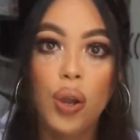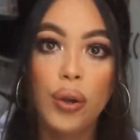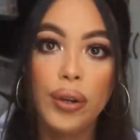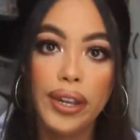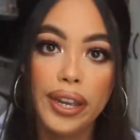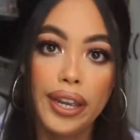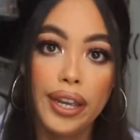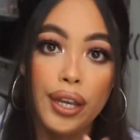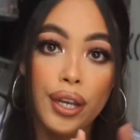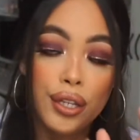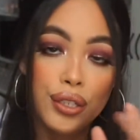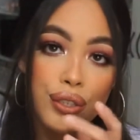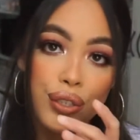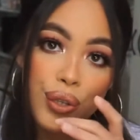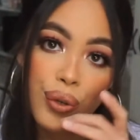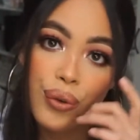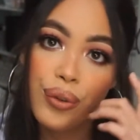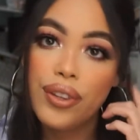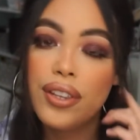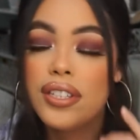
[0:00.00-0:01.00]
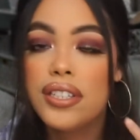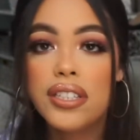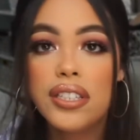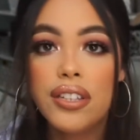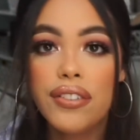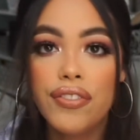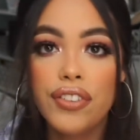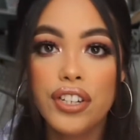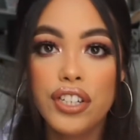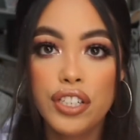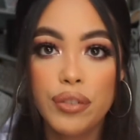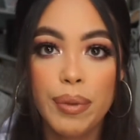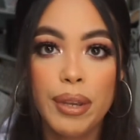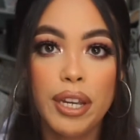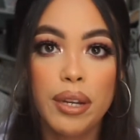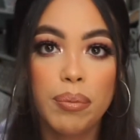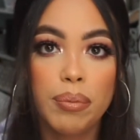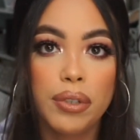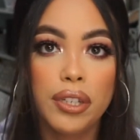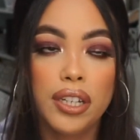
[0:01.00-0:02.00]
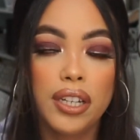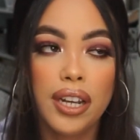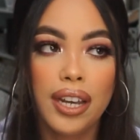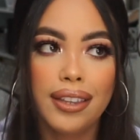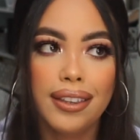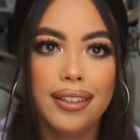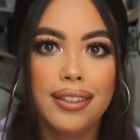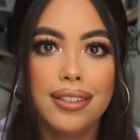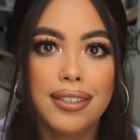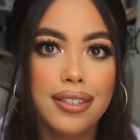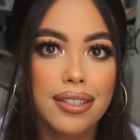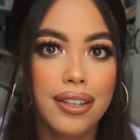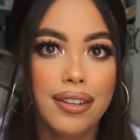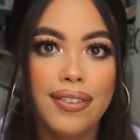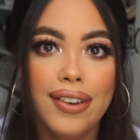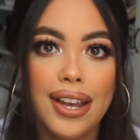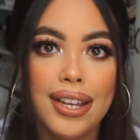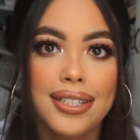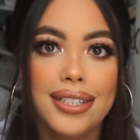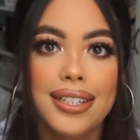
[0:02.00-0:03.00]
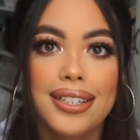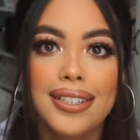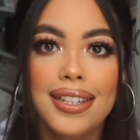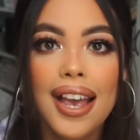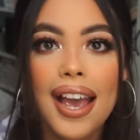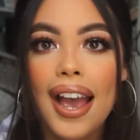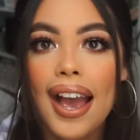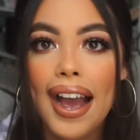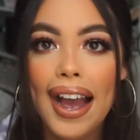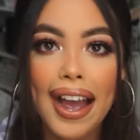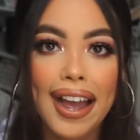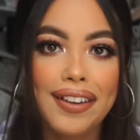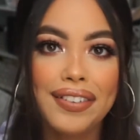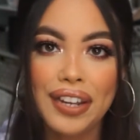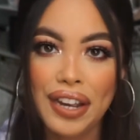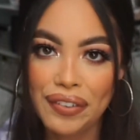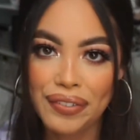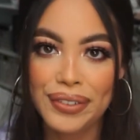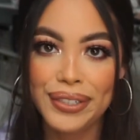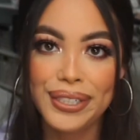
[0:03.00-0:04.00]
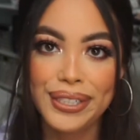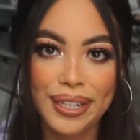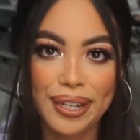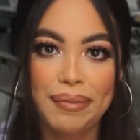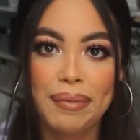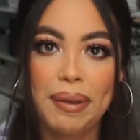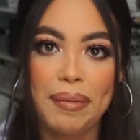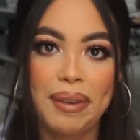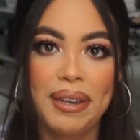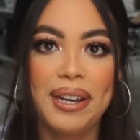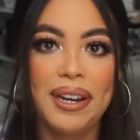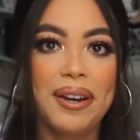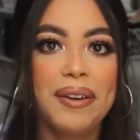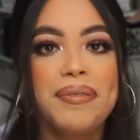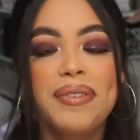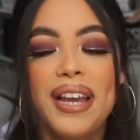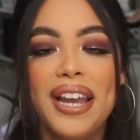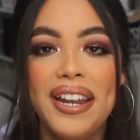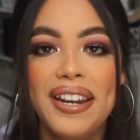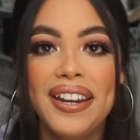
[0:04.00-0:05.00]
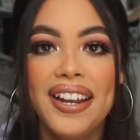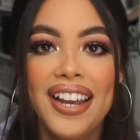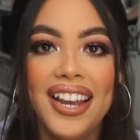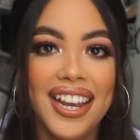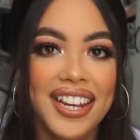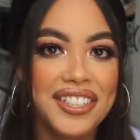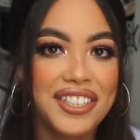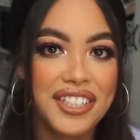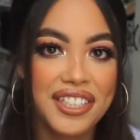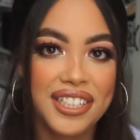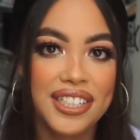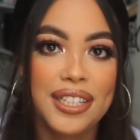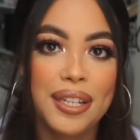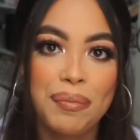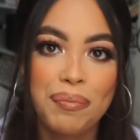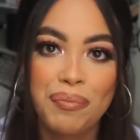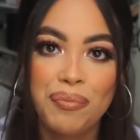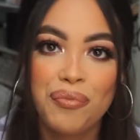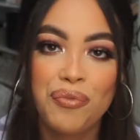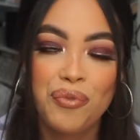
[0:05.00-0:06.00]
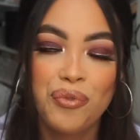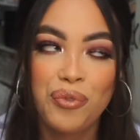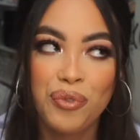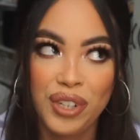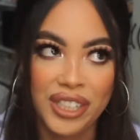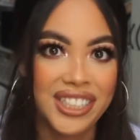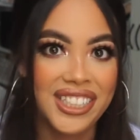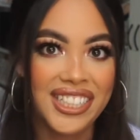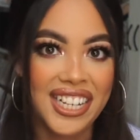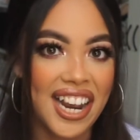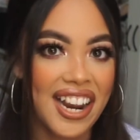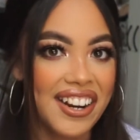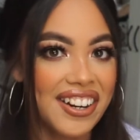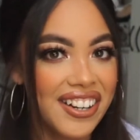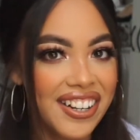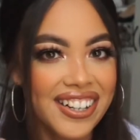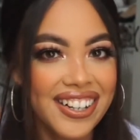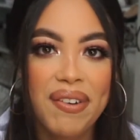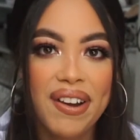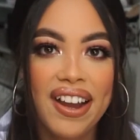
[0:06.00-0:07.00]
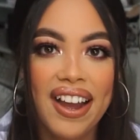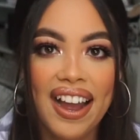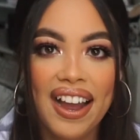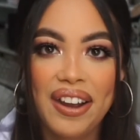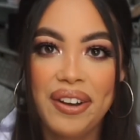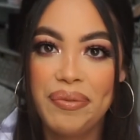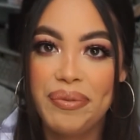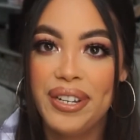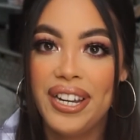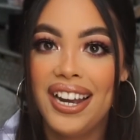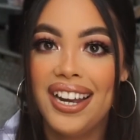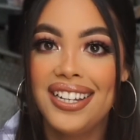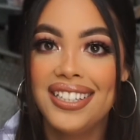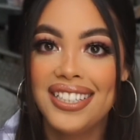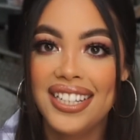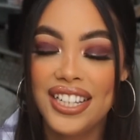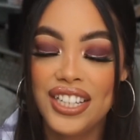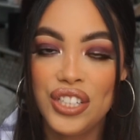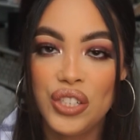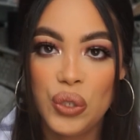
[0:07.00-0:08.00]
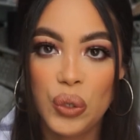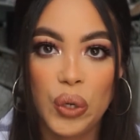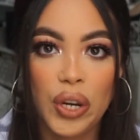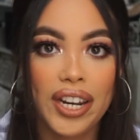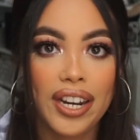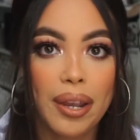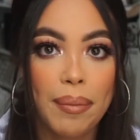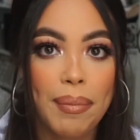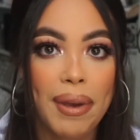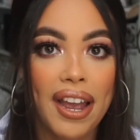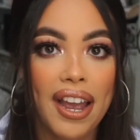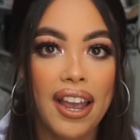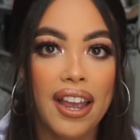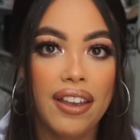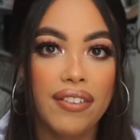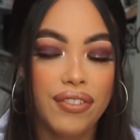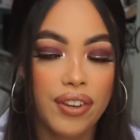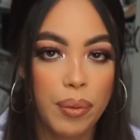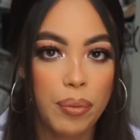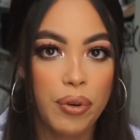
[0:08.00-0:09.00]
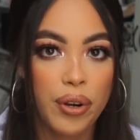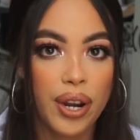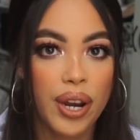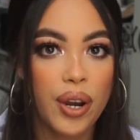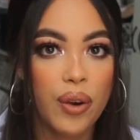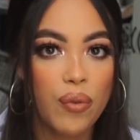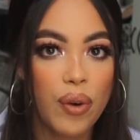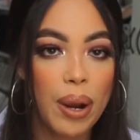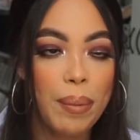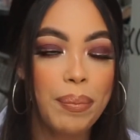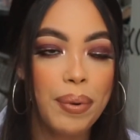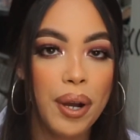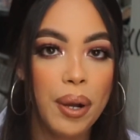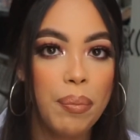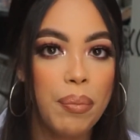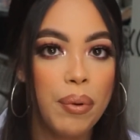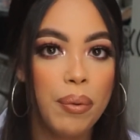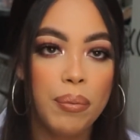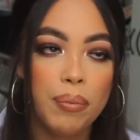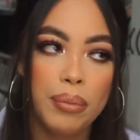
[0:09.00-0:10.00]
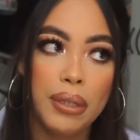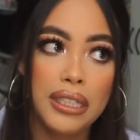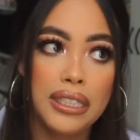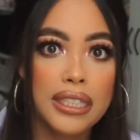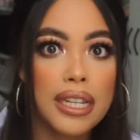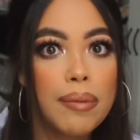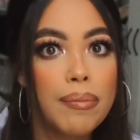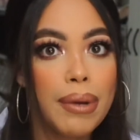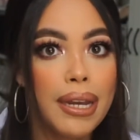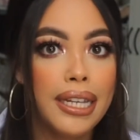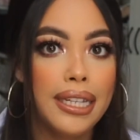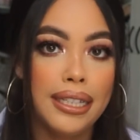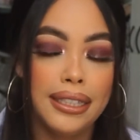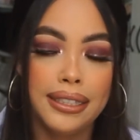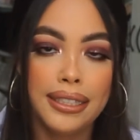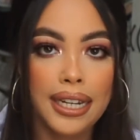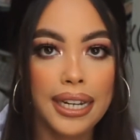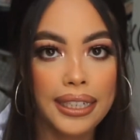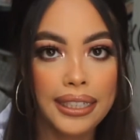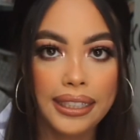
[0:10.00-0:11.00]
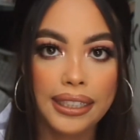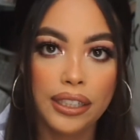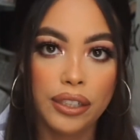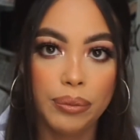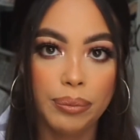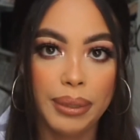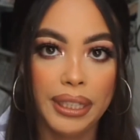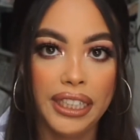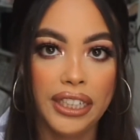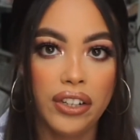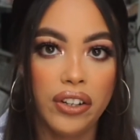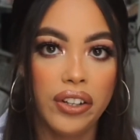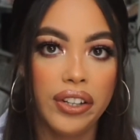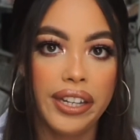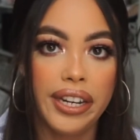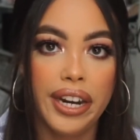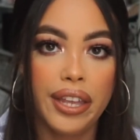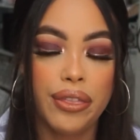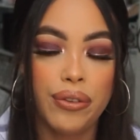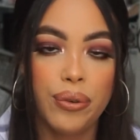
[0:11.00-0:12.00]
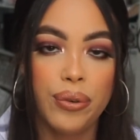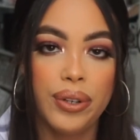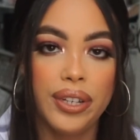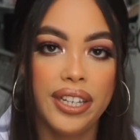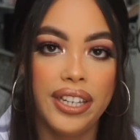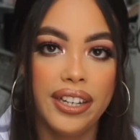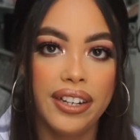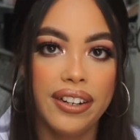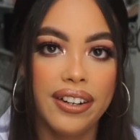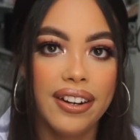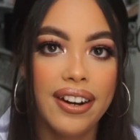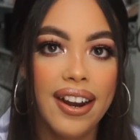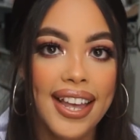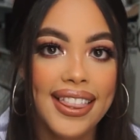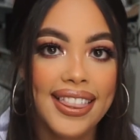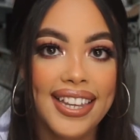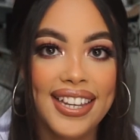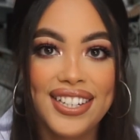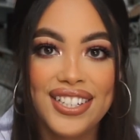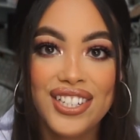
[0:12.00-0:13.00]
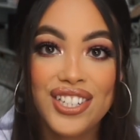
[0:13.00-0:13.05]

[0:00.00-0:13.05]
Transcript: Okay, so this is the finished makeup look. I think this is the fastest I have ever done my makeup, and it's just because I'm really tired. But I hope you guys enjoyed my February wrap up plus my tiny little mini haul that I threw in here. Thank you